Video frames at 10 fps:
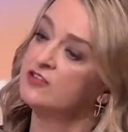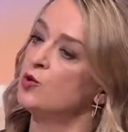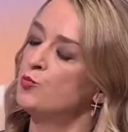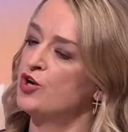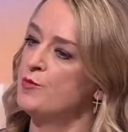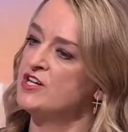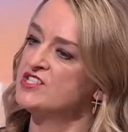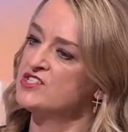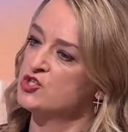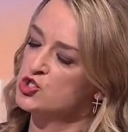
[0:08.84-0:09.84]
that Prime
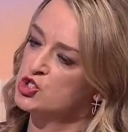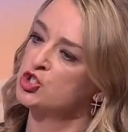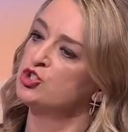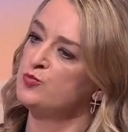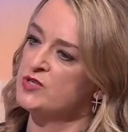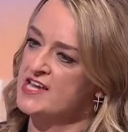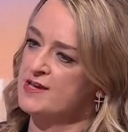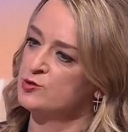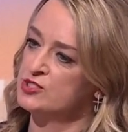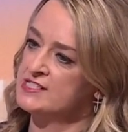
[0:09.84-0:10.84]
Ministers should be
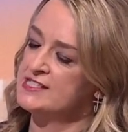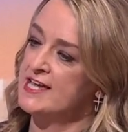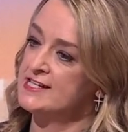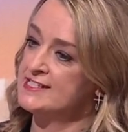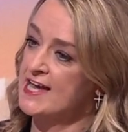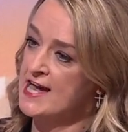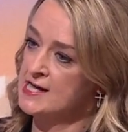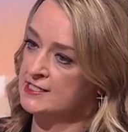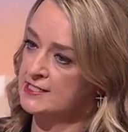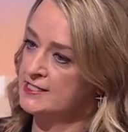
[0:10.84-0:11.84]
able to send
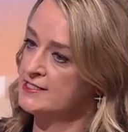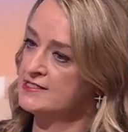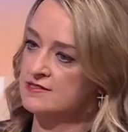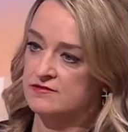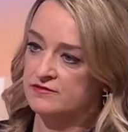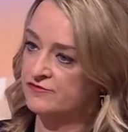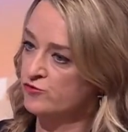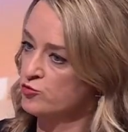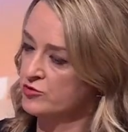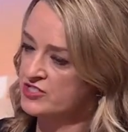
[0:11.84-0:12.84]
allies,
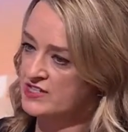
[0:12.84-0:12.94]
former